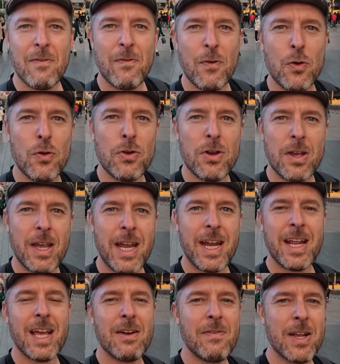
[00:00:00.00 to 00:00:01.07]
food
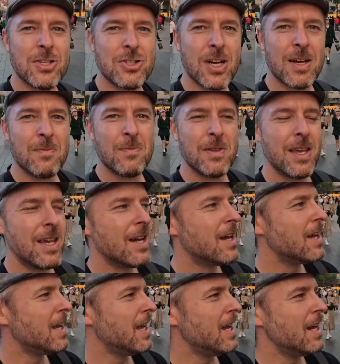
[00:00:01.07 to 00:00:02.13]
eating adventure
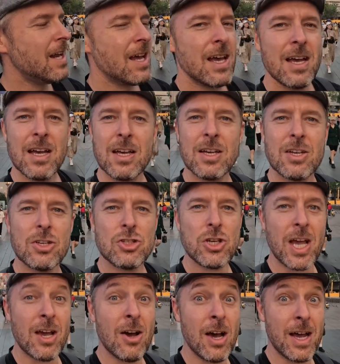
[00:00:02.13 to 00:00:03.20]
here in
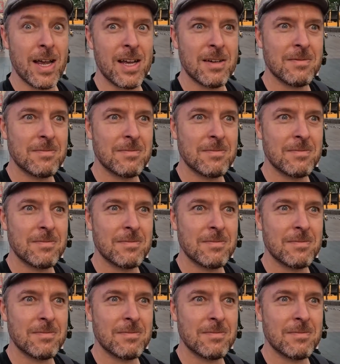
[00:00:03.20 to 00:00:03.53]
Shanghai.